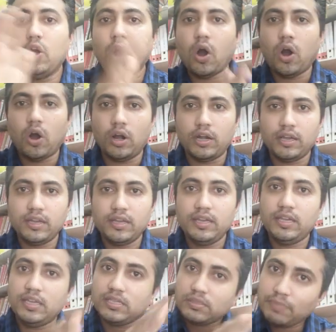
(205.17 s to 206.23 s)
god
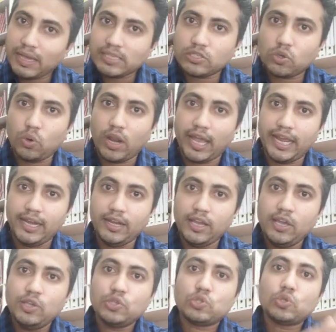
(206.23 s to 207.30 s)
is masculine
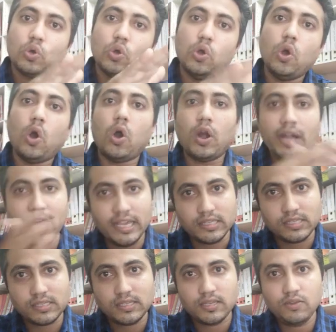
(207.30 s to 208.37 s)
so
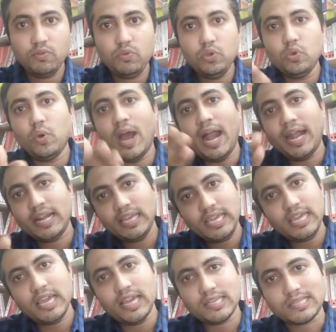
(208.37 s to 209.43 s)
goddess, you add
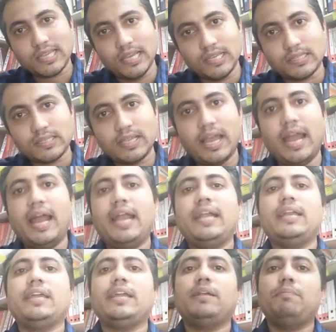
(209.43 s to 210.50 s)
ess
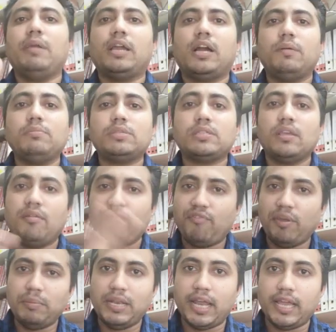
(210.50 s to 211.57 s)
and it becomes
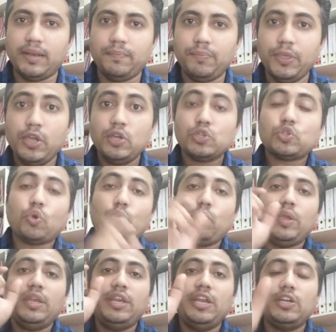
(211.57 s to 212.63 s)
feminine. So
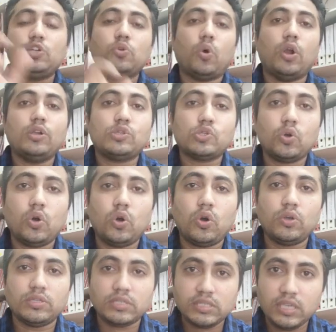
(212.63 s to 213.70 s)
we need to
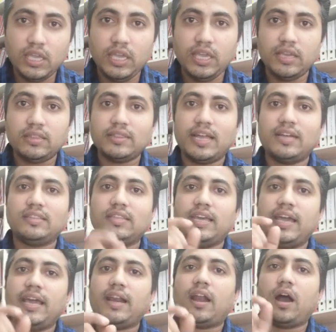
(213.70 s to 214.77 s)
also see that
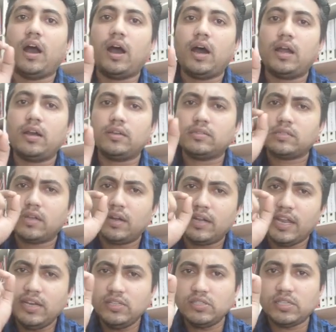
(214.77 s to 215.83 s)
there are
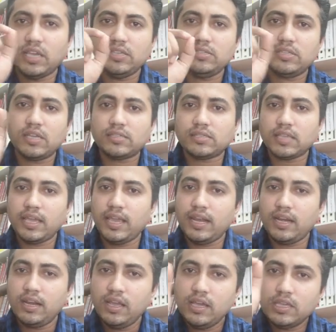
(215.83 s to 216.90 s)
certain changes
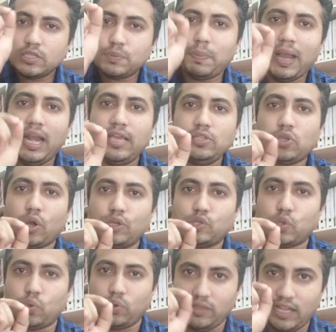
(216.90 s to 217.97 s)
in spellings
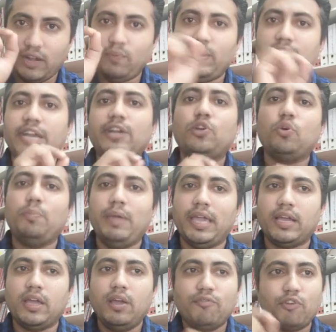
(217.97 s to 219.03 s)
also that we need to
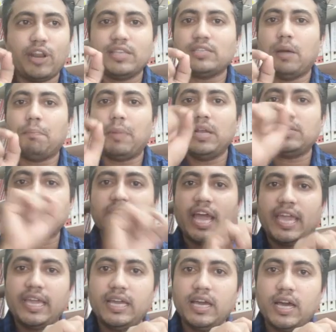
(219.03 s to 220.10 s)
make. For example,
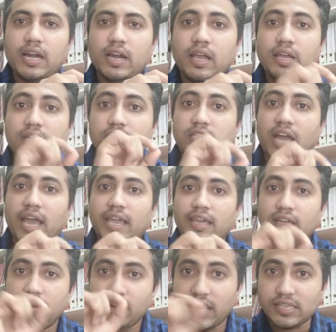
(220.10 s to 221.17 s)
tiger,
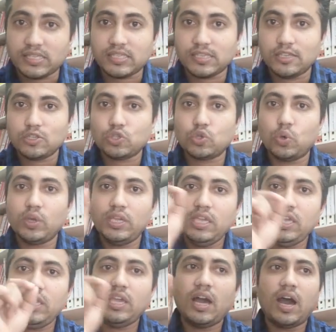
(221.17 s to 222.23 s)
tigress. So
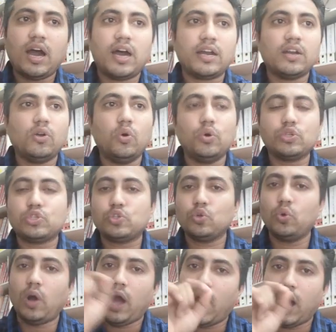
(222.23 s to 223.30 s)
er goes
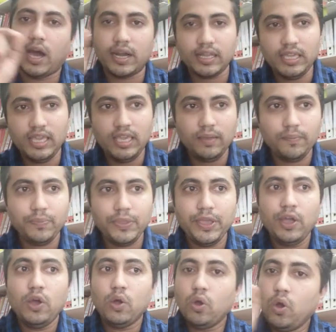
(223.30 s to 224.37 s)
to re.
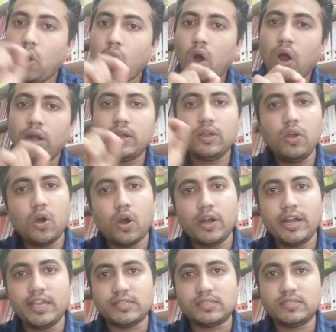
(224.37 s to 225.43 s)
God,
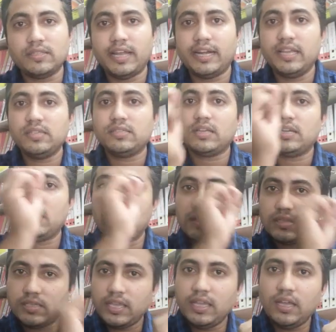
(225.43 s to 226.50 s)
goddess that is
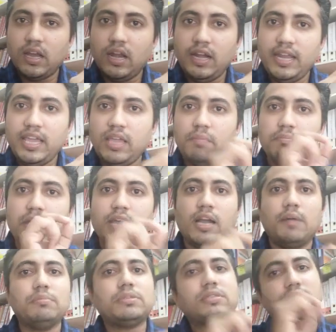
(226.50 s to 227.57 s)
a single d
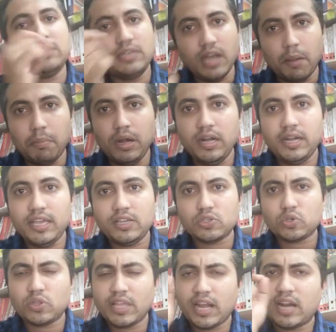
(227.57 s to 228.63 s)
becomes double d.
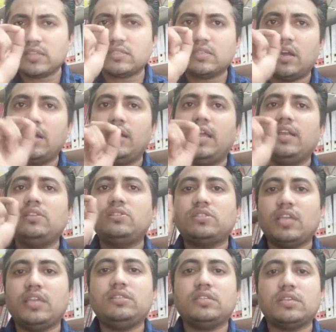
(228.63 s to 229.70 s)
So there are certain
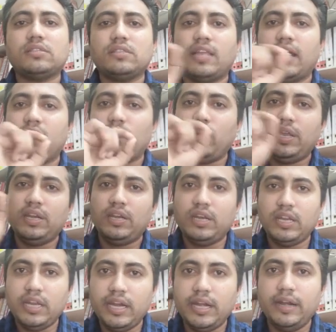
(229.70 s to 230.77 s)
changes that we
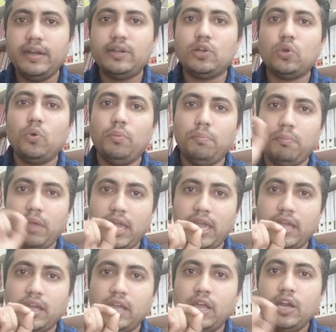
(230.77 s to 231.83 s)
need to
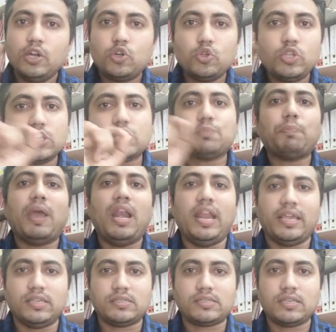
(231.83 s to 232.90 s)
make to the
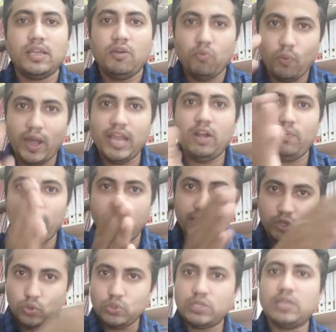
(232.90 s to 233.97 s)
spellings while we are
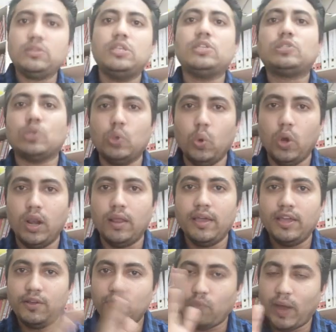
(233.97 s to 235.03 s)
using this rule
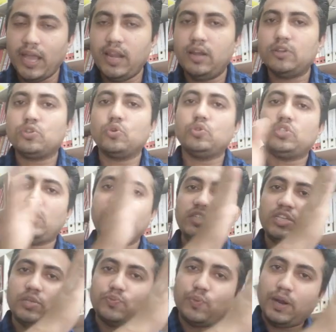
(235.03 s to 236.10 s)
while to
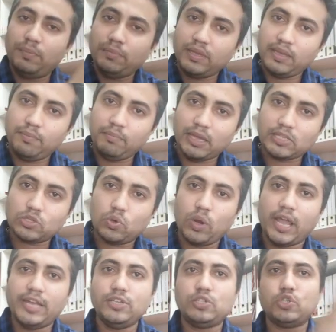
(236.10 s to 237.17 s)
change it from
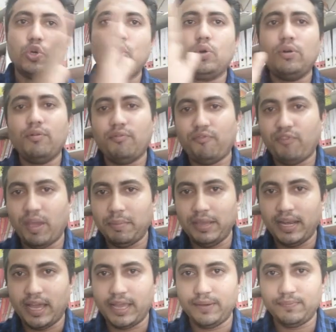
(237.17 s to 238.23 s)
masculine to
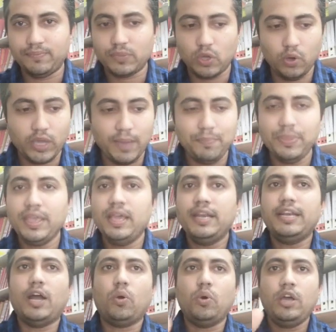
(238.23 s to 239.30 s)
feminine okay
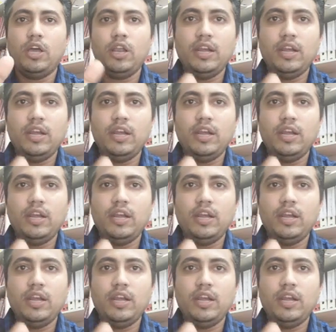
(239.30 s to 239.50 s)
now